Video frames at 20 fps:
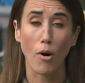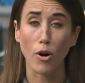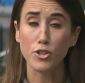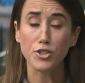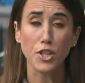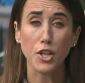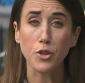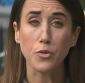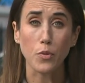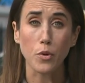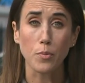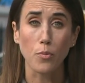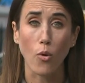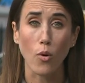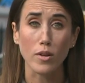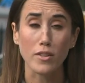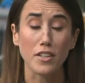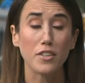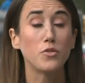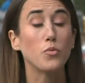marching through
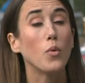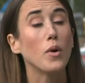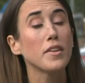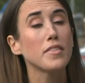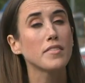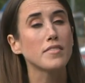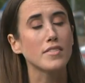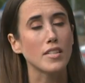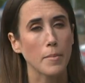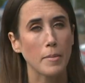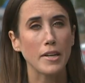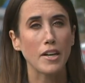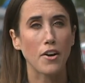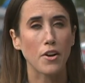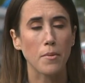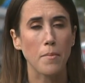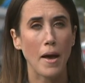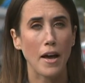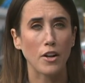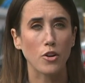Portland with semi
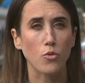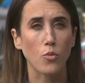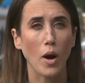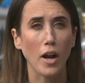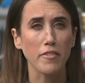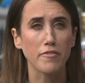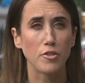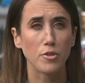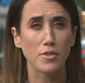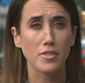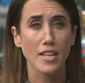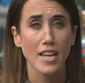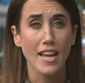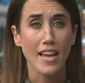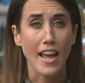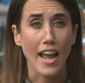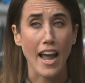automatic rifles